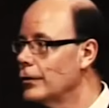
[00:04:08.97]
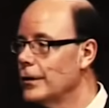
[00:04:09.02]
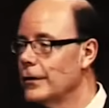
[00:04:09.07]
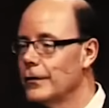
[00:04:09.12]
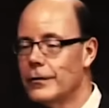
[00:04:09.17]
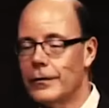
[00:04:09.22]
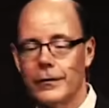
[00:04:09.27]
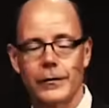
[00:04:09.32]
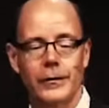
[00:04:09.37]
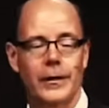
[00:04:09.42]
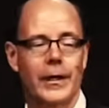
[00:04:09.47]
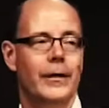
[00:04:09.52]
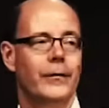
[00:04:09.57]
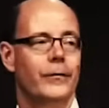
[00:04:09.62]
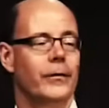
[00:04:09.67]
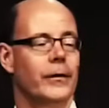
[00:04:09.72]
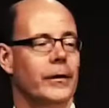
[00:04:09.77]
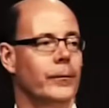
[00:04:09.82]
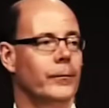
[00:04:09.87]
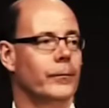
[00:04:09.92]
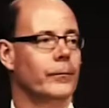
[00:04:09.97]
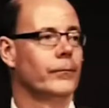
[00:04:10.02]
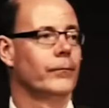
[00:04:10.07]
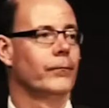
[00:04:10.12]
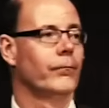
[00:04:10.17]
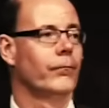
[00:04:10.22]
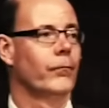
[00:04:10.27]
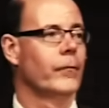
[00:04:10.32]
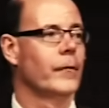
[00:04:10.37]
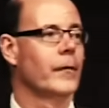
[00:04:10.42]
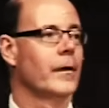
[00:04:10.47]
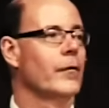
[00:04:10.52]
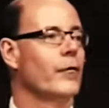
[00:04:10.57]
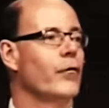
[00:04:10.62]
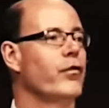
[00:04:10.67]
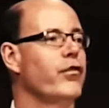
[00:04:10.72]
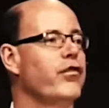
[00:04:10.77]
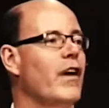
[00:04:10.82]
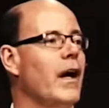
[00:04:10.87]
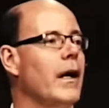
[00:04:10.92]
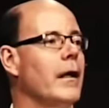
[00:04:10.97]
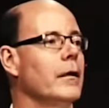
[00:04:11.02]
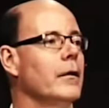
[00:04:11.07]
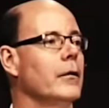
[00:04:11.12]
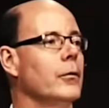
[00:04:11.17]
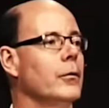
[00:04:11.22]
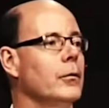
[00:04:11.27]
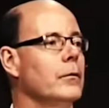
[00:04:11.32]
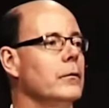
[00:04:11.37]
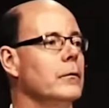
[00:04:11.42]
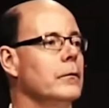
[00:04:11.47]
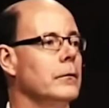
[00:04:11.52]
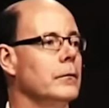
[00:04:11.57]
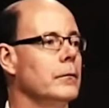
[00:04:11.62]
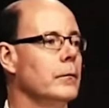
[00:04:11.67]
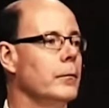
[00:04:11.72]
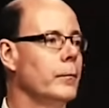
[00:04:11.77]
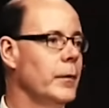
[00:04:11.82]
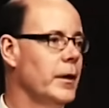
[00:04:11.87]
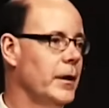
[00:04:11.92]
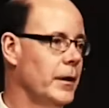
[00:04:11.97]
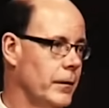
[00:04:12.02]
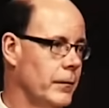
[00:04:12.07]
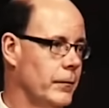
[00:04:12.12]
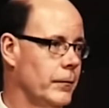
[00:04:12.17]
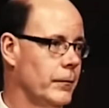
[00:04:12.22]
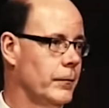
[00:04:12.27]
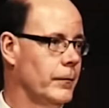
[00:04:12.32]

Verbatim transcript: Jesus gave him follow me.